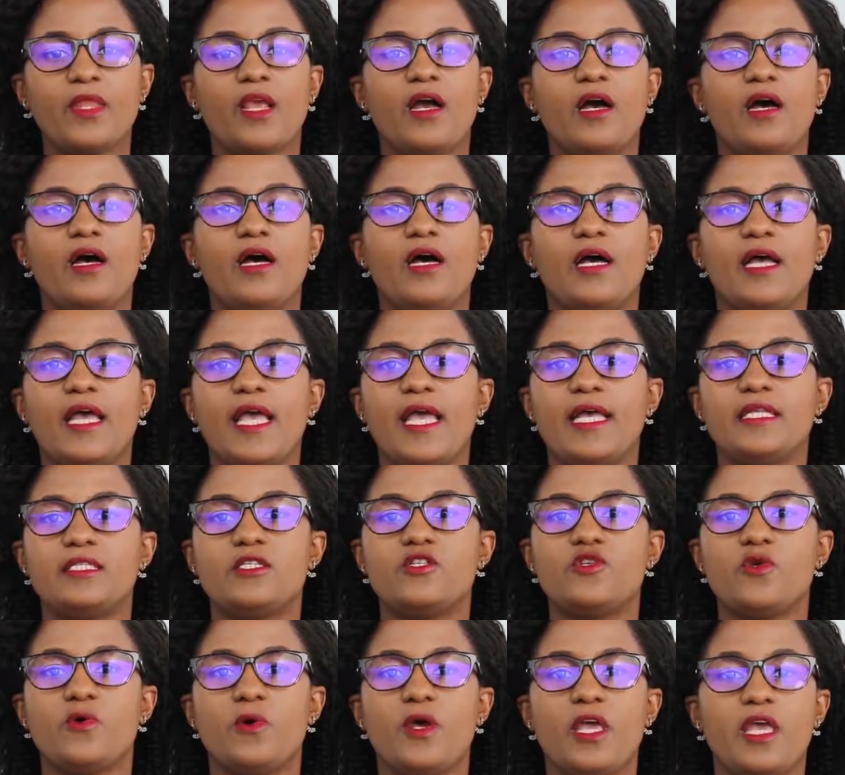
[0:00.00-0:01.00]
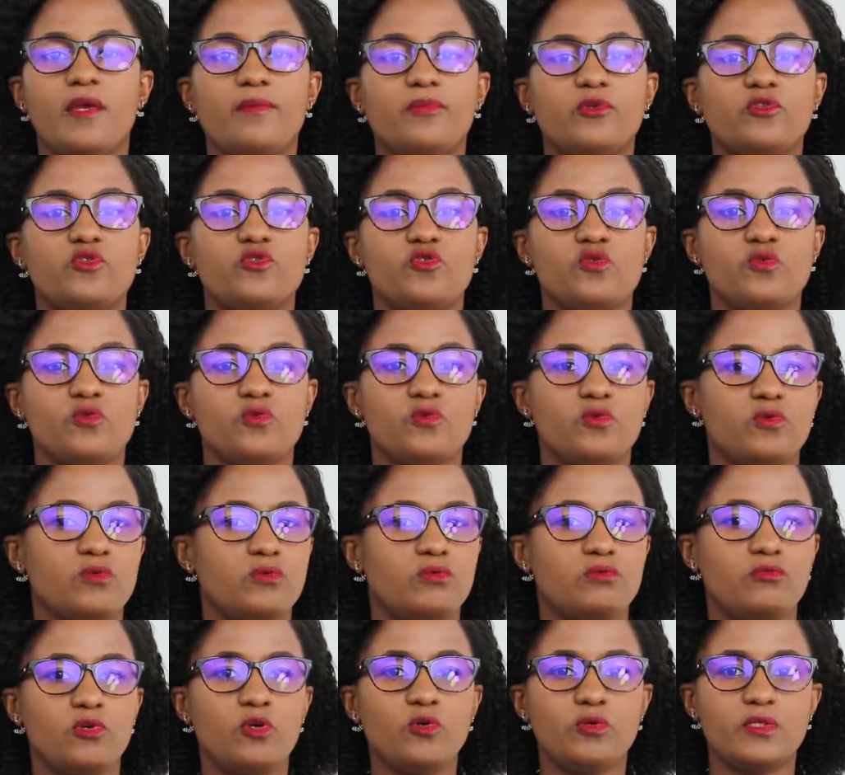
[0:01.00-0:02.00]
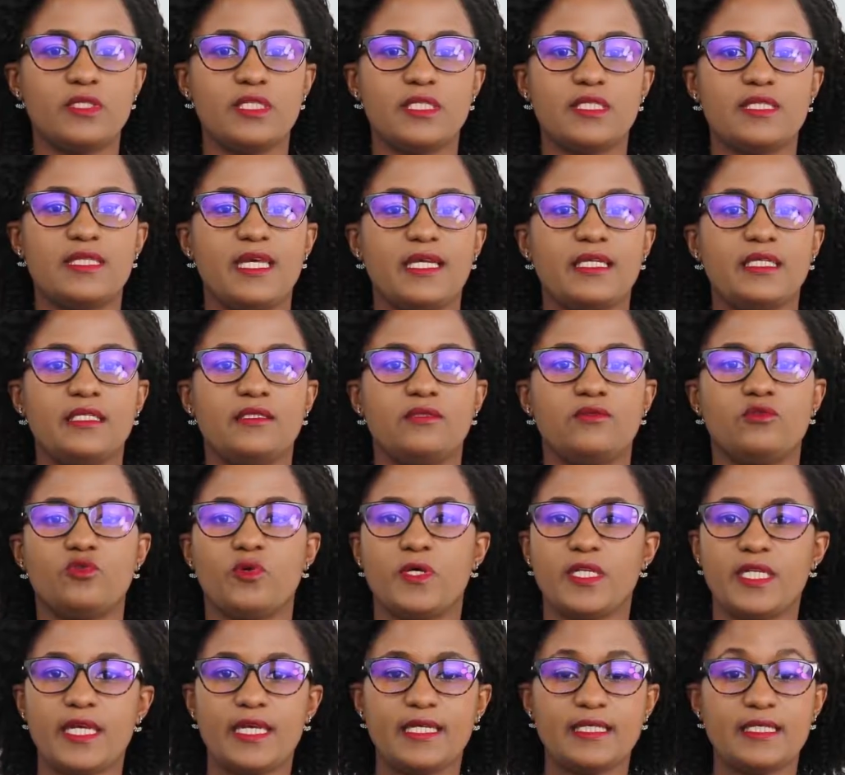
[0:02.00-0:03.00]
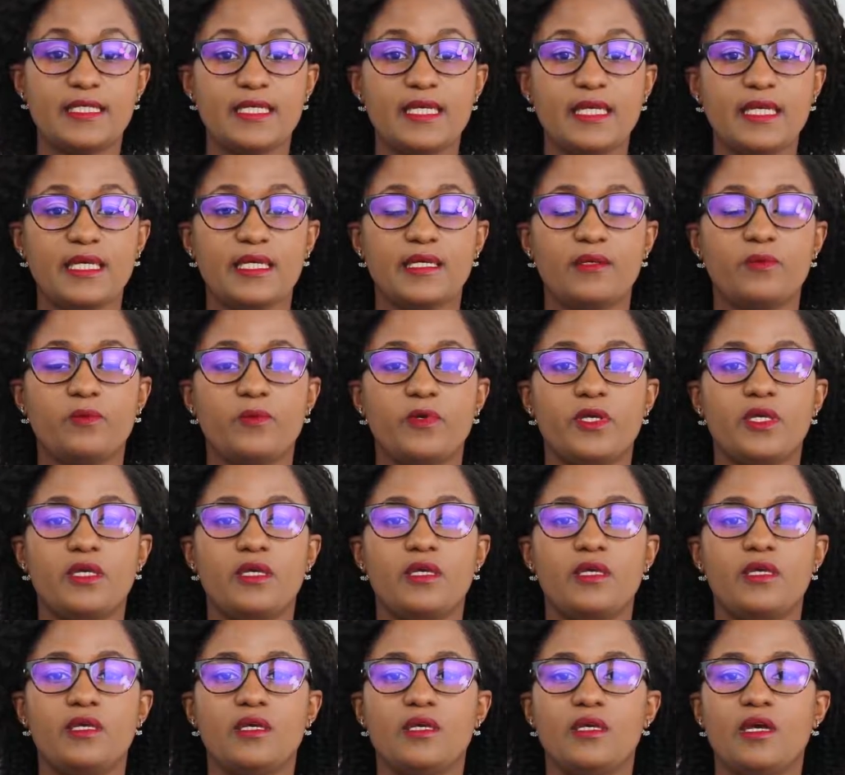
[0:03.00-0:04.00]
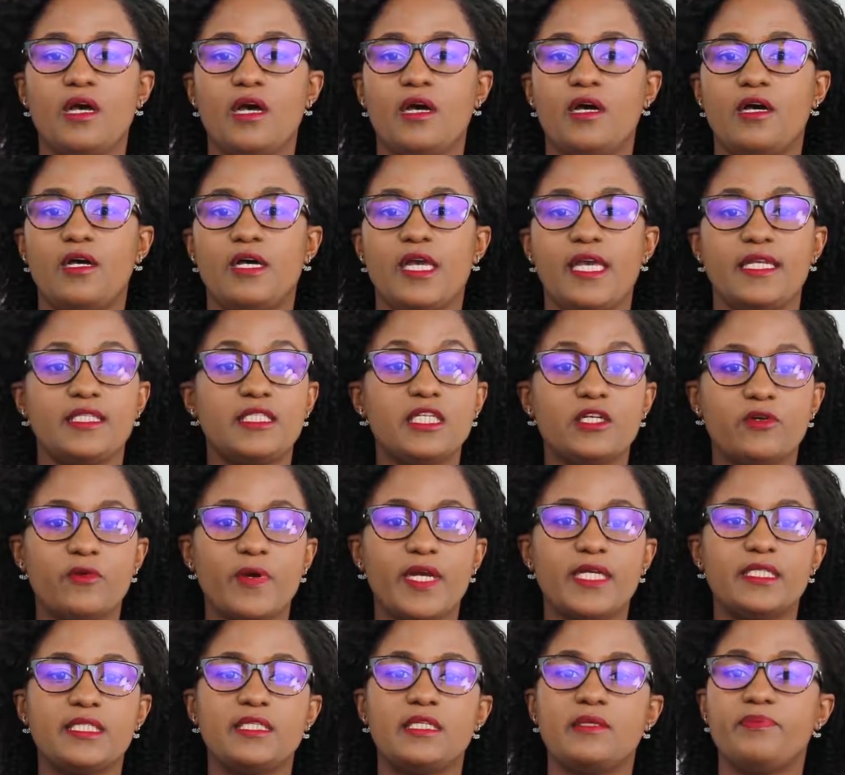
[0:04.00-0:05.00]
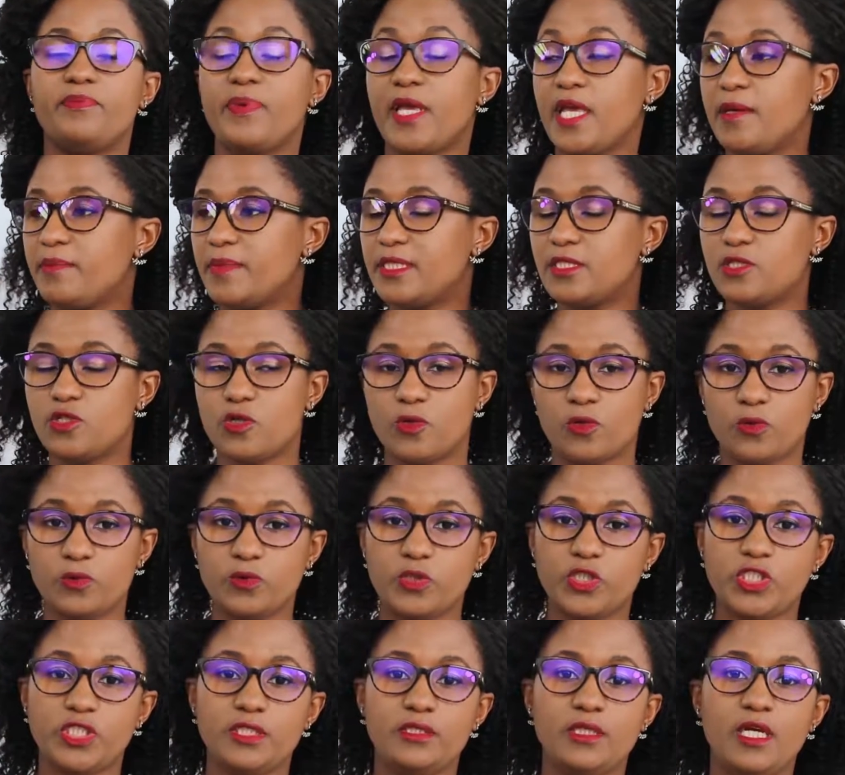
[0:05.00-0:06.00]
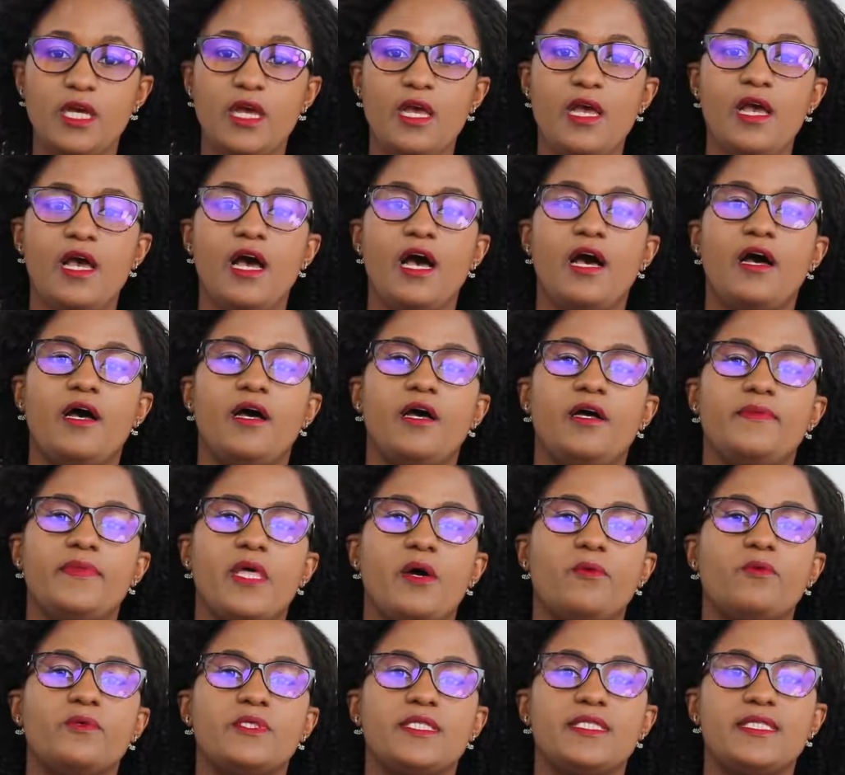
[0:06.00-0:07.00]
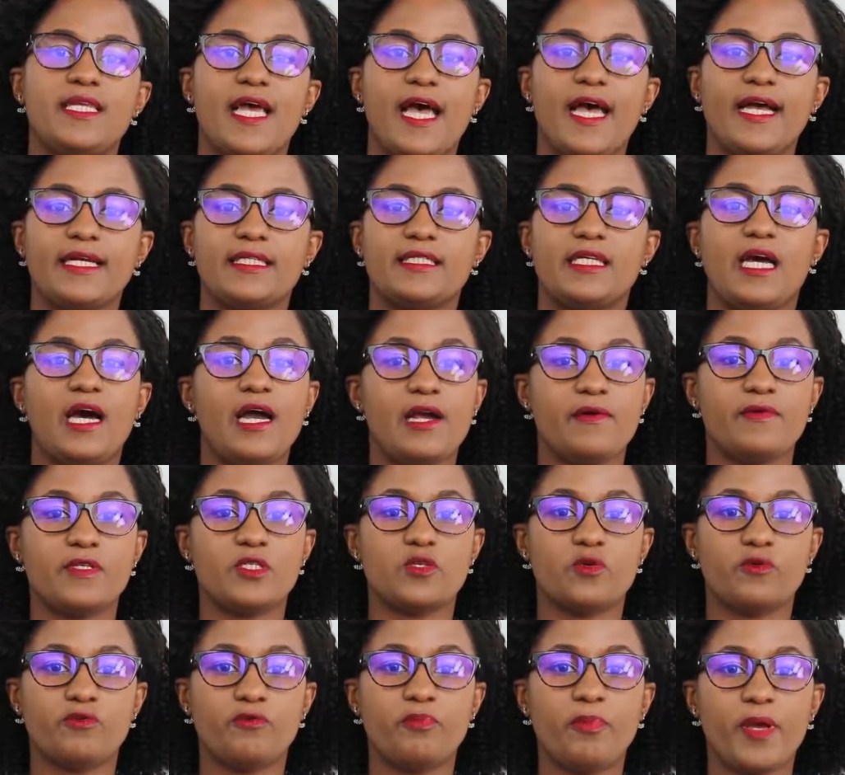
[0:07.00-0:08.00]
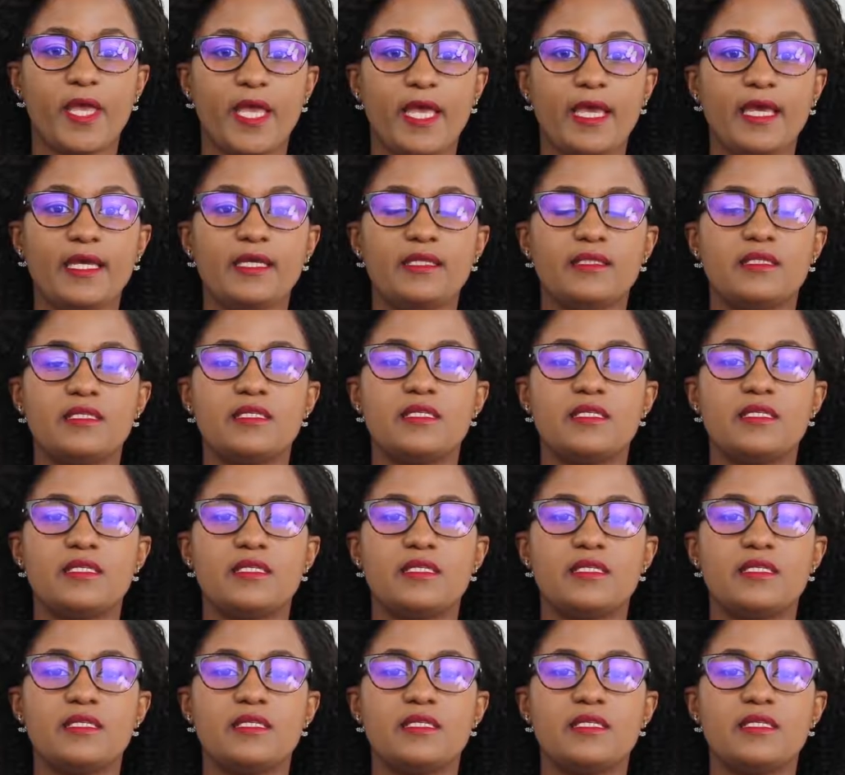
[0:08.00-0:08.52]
Hence, you're able to notice that in 2018, we integrated a payment solution that was tagged iResolve Pay.